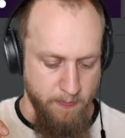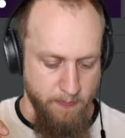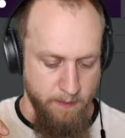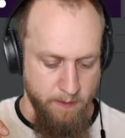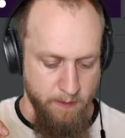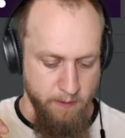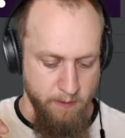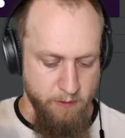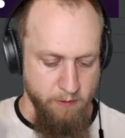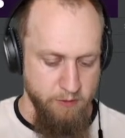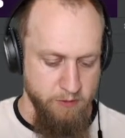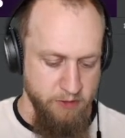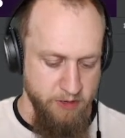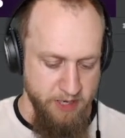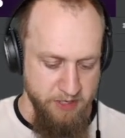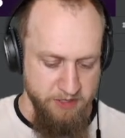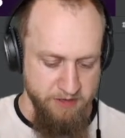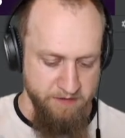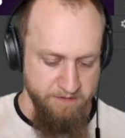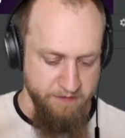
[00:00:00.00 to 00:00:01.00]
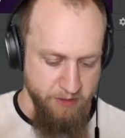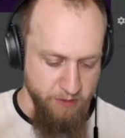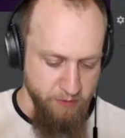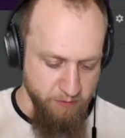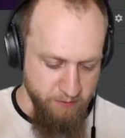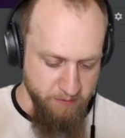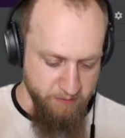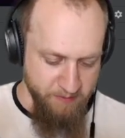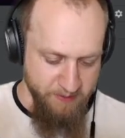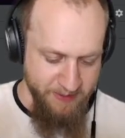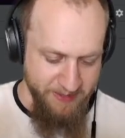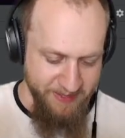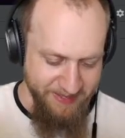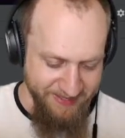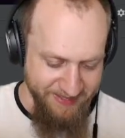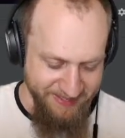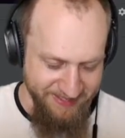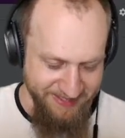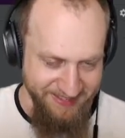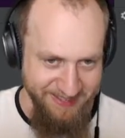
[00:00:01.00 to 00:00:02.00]
to create a view,
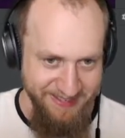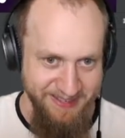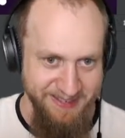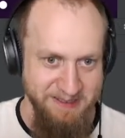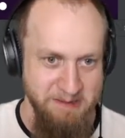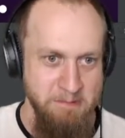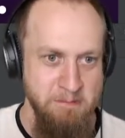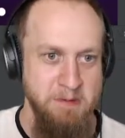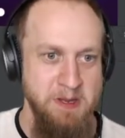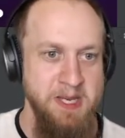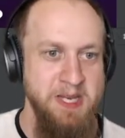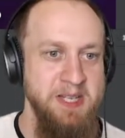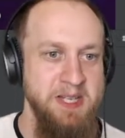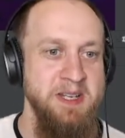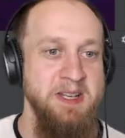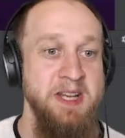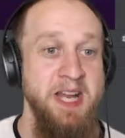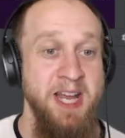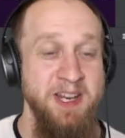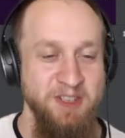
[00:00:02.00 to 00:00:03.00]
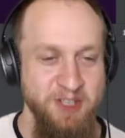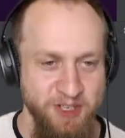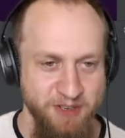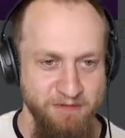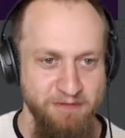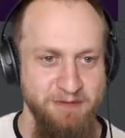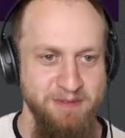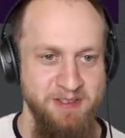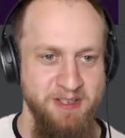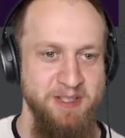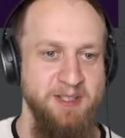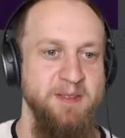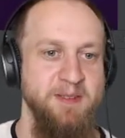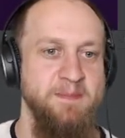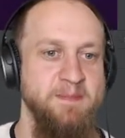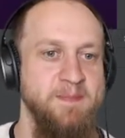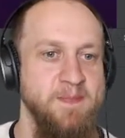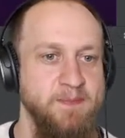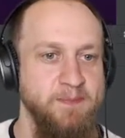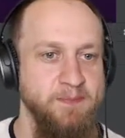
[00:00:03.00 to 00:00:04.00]
we need an engine first,
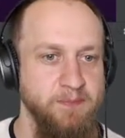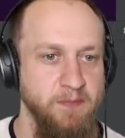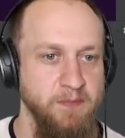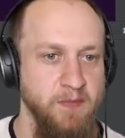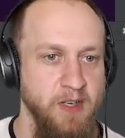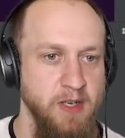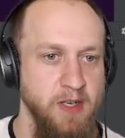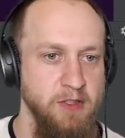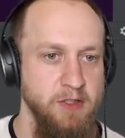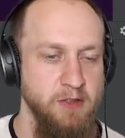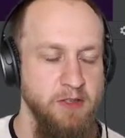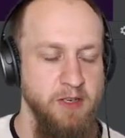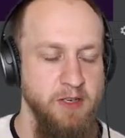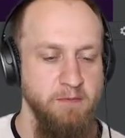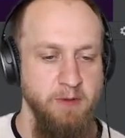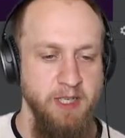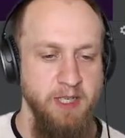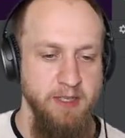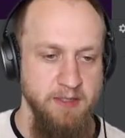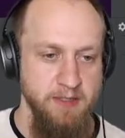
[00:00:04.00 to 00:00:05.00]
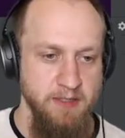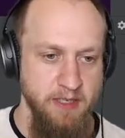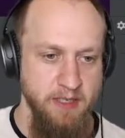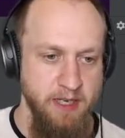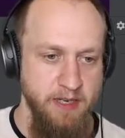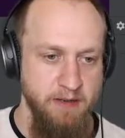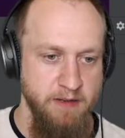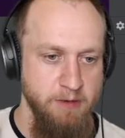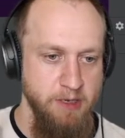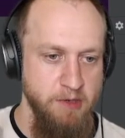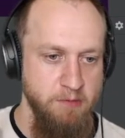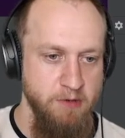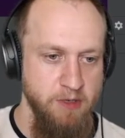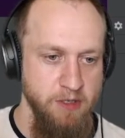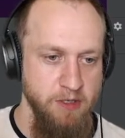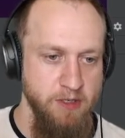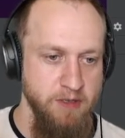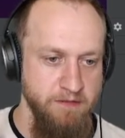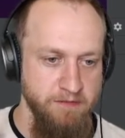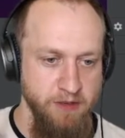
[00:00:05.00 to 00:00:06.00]
so that we can say we want
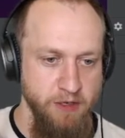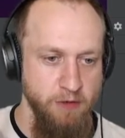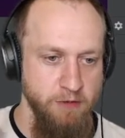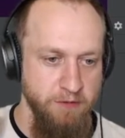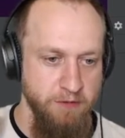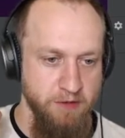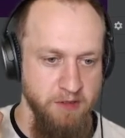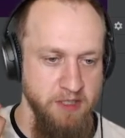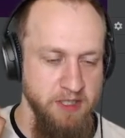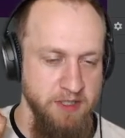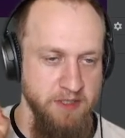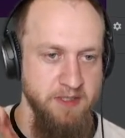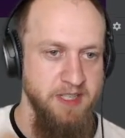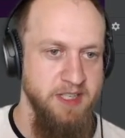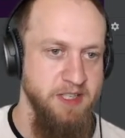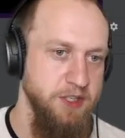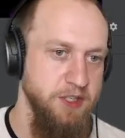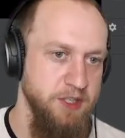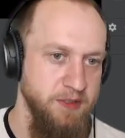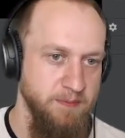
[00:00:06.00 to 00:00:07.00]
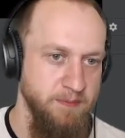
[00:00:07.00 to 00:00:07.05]
a view for this engine.